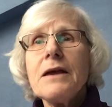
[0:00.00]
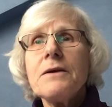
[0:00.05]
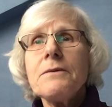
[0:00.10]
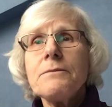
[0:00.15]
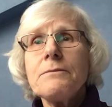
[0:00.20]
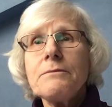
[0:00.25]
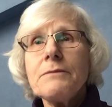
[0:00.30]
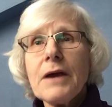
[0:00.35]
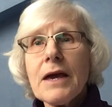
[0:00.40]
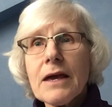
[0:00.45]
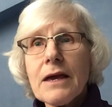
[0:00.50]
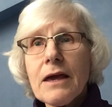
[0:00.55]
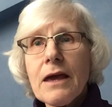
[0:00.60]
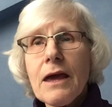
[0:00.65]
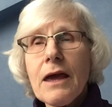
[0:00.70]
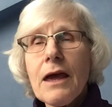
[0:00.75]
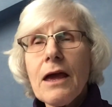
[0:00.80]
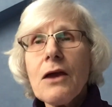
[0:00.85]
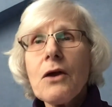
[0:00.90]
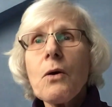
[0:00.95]

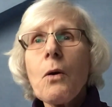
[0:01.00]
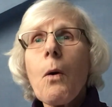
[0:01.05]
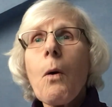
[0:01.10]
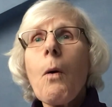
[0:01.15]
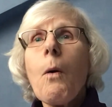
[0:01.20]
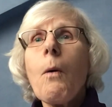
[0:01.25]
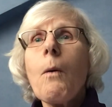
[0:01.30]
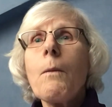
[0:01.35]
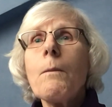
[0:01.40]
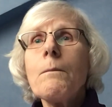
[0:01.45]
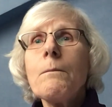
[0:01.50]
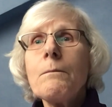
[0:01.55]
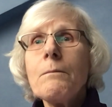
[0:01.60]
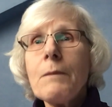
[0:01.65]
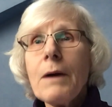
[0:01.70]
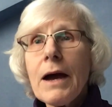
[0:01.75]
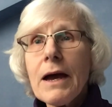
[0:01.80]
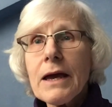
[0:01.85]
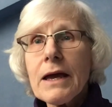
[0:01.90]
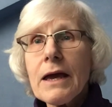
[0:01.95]
Mecca or
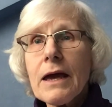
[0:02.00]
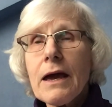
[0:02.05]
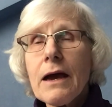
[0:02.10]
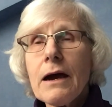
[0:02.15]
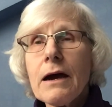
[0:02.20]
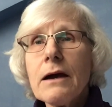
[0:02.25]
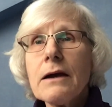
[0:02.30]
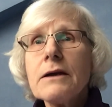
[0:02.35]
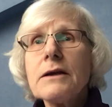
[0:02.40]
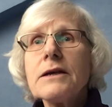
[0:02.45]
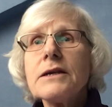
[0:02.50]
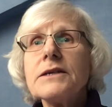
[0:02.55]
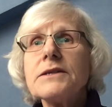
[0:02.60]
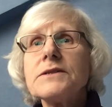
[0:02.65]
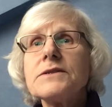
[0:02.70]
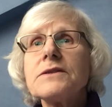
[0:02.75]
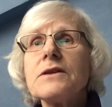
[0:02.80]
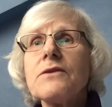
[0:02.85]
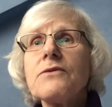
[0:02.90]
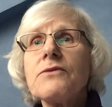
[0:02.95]
Mecca is
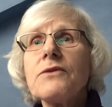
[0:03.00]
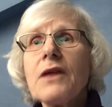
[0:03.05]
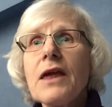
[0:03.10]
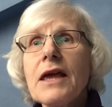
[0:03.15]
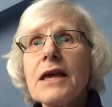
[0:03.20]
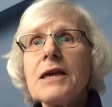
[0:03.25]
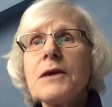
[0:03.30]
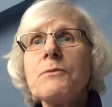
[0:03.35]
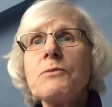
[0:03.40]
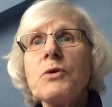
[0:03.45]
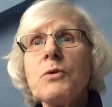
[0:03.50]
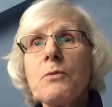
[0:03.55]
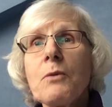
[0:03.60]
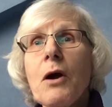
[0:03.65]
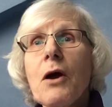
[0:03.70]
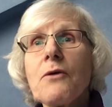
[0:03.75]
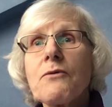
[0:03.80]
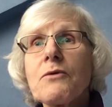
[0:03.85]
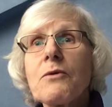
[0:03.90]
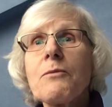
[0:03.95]
the name you
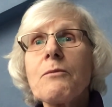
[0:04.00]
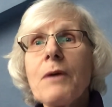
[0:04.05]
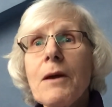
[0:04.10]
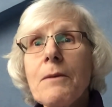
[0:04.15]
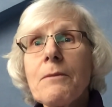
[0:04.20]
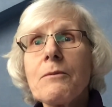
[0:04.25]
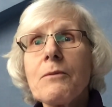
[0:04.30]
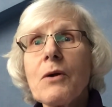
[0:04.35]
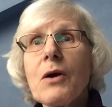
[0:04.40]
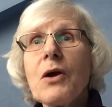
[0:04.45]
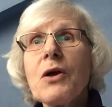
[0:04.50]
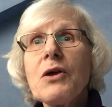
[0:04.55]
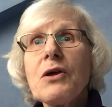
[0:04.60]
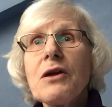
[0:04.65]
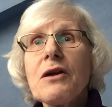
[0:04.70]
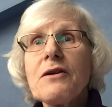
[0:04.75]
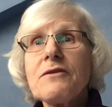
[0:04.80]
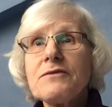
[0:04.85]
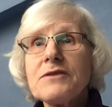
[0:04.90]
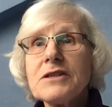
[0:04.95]
might remember
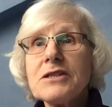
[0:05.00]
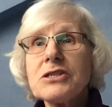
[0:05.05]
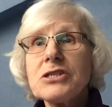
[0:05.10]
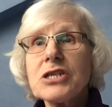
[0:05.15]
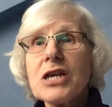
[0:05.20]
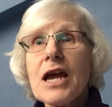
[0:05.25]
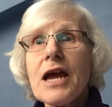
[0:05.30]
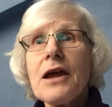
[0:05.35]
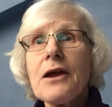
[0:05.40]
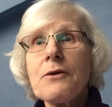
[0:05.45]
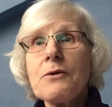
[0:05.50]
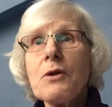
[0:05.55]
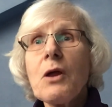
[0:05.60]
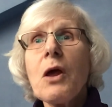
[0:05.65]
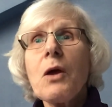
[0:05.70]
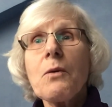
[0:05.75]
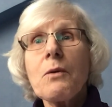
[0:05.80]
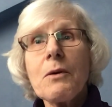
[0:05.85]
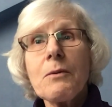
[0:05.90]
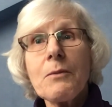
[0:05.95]
of the town
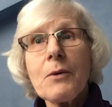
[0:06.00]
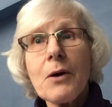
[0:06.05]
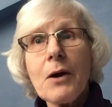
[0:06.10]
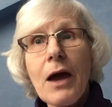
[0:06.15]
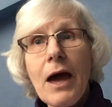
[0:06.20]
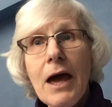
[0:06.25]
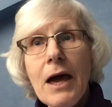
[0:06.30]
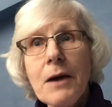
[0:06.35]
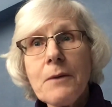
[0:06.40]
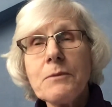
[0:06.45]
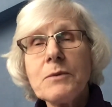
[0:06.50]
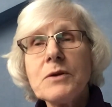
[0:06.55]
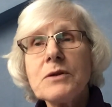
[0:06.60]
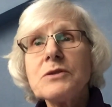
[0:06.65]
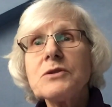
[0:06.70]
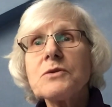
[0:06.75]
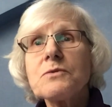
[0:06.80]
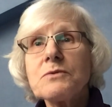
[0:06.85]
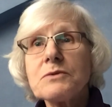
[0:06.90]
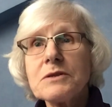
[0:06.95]
where Muhammad
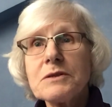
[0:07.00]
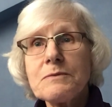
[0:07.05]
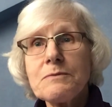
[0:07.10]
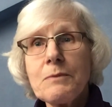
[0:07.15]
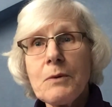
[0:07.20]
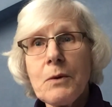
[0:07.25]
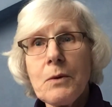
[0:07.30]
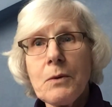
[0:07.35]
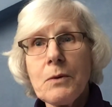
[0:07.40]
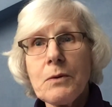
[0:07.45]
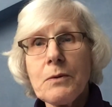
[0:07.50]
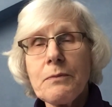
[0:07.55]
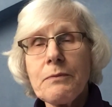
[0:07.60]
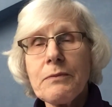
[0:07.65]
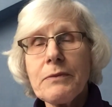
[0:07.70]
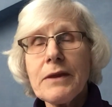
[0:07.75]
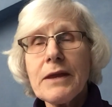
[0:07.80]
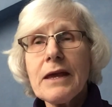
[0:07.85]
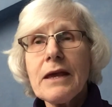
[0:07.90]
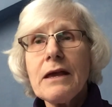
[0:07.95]
was born.
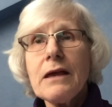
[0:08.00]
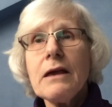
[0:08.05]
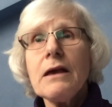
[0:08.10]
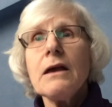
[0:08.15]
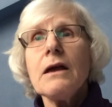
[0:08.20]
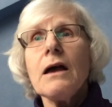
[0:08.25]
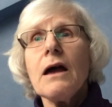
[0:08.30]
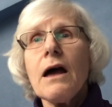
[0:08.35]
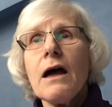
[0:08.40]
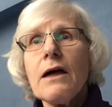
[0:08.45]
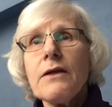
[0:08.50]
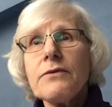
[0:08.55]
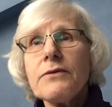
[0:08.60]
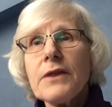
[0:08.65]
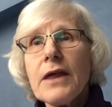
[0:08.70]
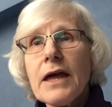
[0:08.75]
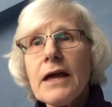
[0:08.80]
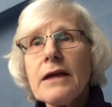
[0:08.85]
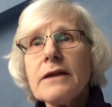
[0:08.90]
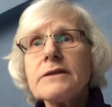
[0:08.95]
And
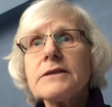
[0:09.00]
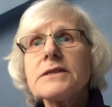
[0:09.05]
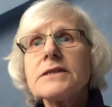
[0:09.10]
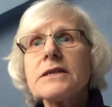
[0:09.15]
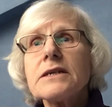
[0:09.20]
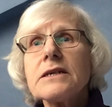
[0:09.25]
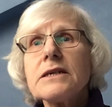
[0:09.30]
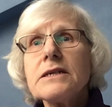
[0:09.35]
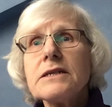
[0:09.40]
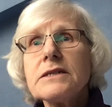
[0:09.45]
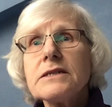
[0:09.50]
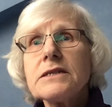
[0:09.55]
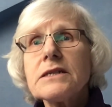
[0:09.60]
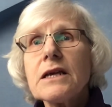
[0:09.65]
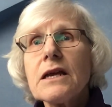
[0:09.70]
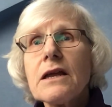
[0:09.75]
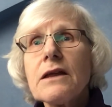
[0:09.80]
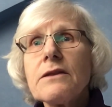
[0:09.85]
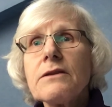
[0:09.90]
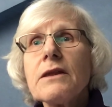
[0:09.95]
that is
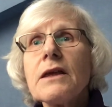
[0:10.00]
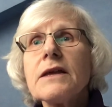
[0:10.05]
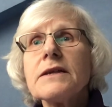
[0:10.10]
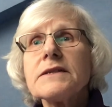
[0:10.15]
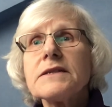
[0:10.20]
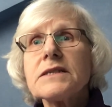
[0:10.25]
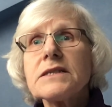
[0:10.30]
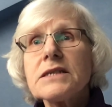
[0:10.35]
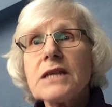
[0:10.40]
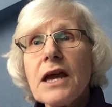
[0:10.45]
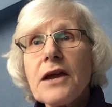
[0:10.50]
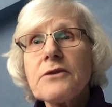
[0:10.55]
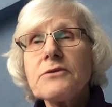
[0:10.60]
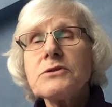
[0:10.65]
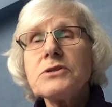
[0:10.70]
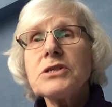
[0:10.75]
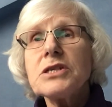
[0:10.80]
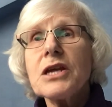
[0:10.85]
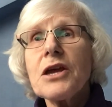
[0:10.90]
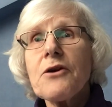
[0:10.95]
in
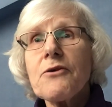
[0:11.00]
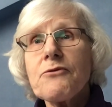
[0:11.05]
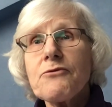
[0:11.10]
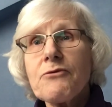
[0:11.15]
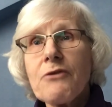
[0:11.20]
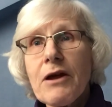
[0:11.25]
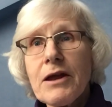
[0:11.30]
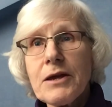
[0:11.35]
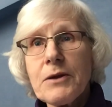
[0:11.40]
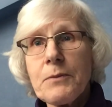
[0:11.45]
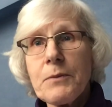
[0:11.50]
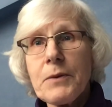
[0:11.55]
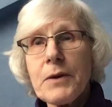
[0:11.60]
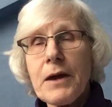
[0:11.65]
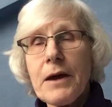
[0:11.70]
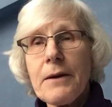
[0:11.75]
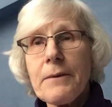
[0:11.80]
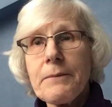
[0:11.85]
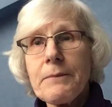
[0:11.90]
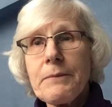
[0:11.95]
Saudi
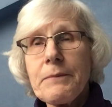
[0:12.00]
Arabia,